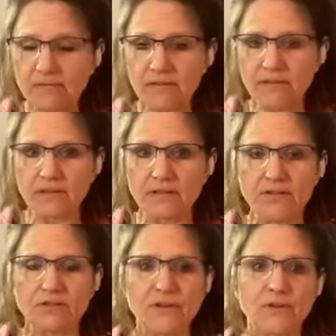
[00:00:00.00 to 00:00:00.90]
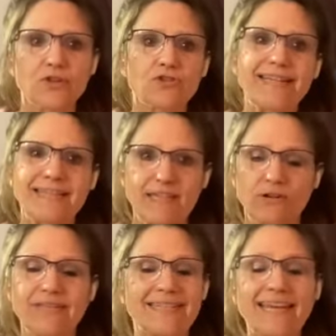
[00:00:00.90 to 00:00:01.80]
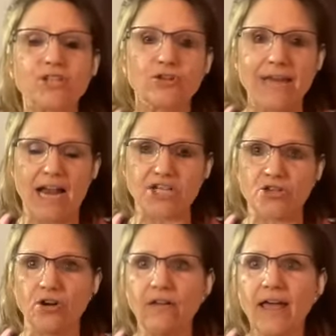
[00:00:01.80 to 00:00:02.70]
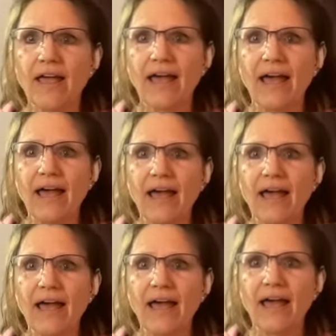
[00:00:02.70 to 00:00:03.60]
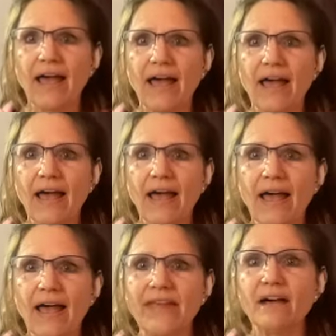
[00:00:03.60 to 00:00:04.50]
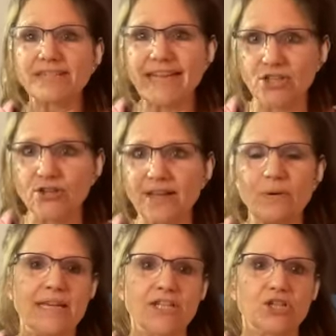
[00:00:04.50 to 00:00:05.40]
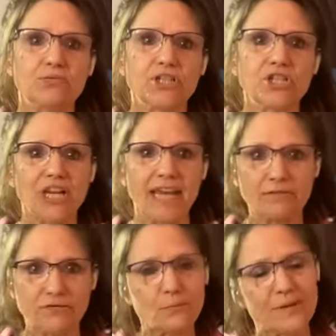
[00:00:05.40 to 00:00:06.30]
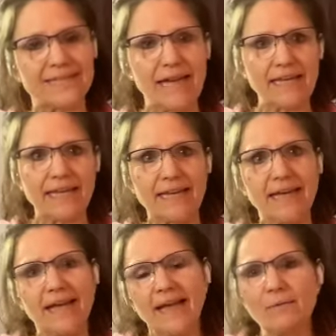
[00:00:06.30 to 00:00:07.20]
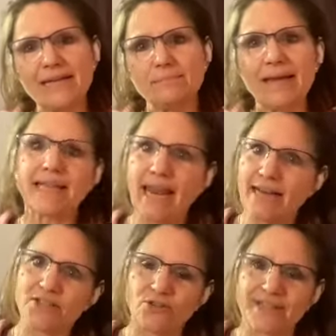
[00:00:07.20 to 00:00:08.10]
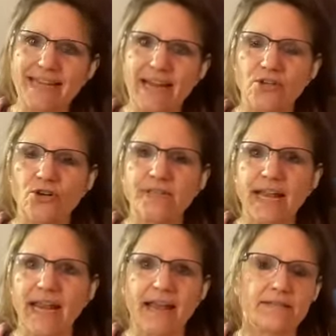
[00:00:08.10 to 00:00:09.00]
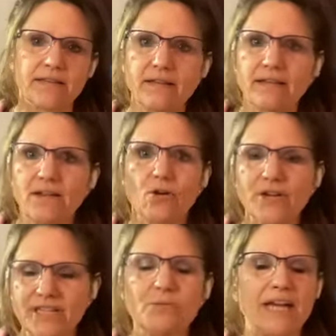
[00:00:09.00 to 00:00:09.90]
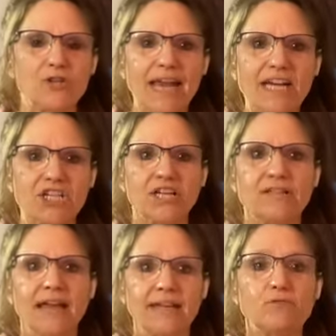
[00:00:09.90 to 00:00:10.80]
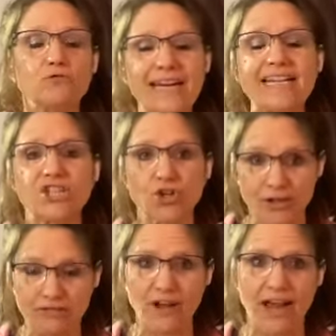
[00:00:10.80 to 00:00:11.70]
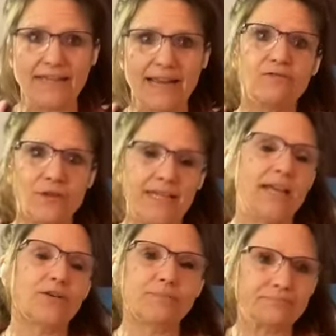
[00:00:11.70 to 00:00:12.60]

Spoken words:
There's a Feldenkrais guild that's international, and they have standards that we need to achieve when we study, and we need to maintain certain standards and continuing education and get recertified every year.